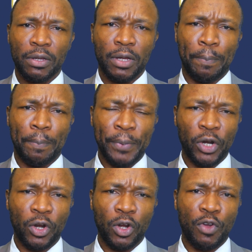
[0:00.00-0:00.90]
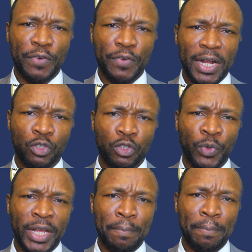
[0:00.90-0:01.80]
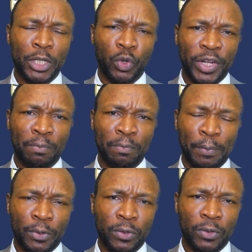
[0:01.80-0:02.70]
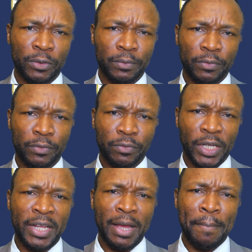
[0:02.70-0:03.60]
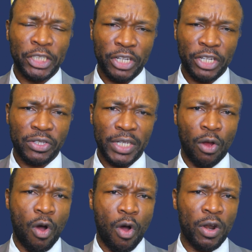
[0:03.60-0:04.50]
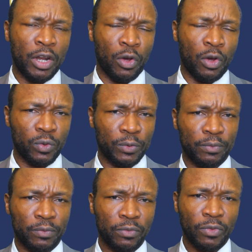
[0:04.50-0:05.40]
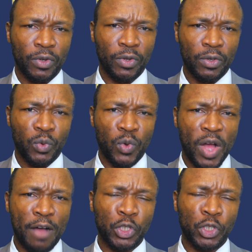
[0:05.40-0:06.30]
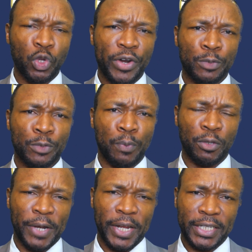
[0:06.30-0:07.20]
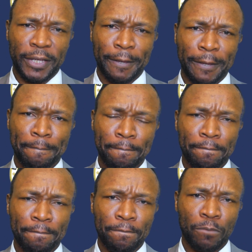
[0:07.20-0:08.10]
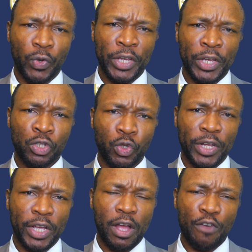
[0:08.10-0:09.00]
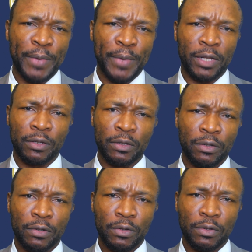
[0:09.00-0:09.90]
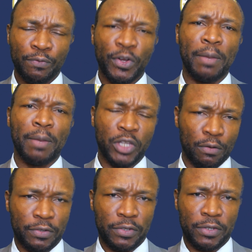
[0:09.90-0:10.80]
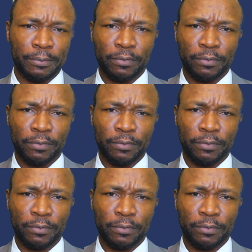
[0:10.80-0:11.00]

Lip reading: and a period of governance where the Ambazonian people, in their majesty and all alone, will have the sole responsibility to institute a government for themselves.